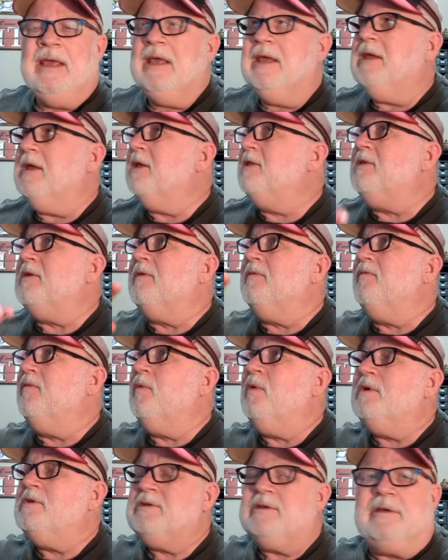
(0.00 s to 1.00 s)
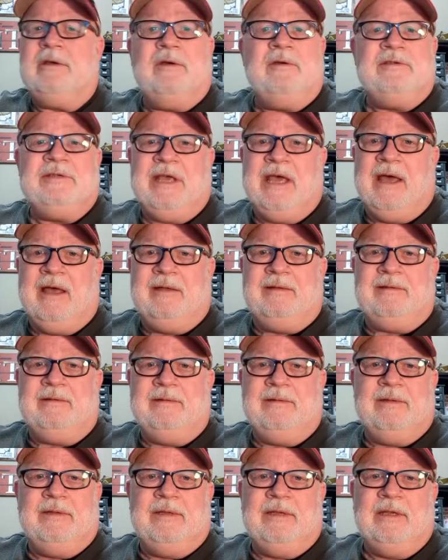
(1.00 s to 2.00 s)
Yet their voice goes out
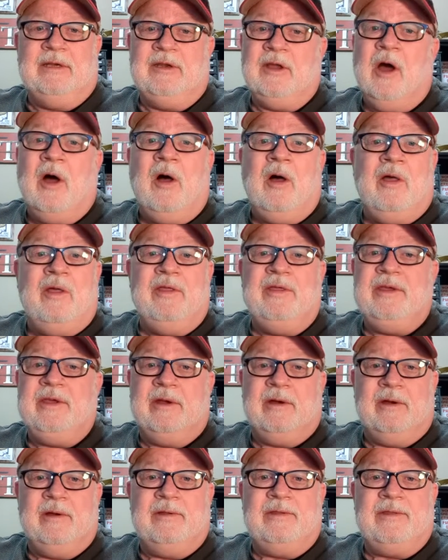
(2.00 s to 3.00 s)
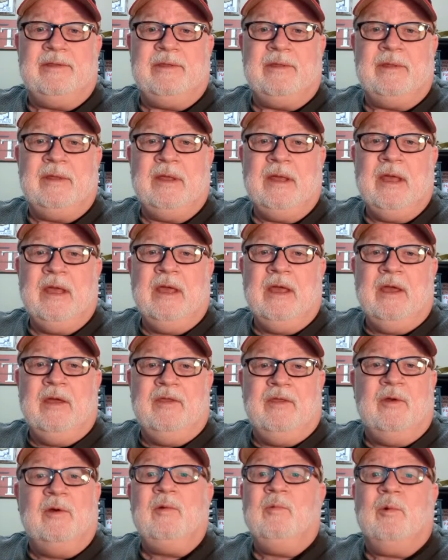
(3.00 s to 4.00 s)
into all the earth,
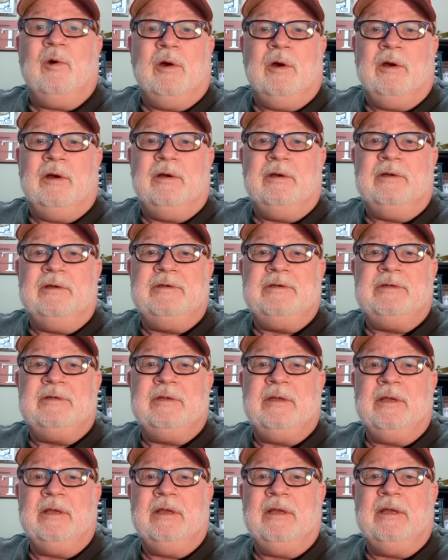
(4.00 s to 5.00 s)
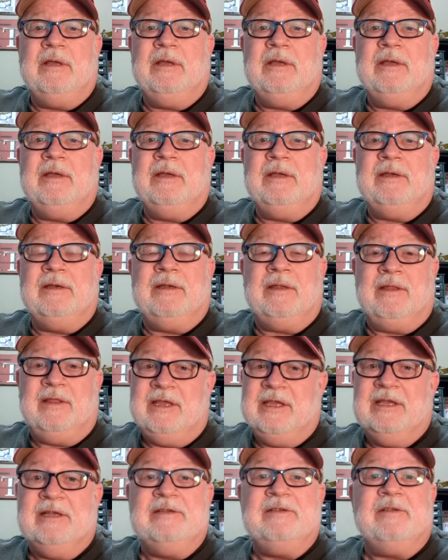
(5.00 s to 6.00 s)
their words to
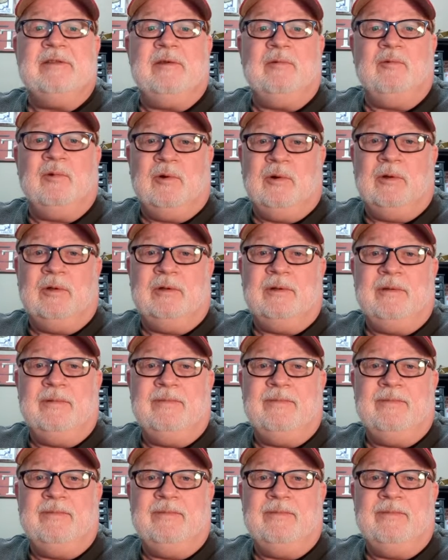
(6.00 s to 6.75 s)
the ends of the world.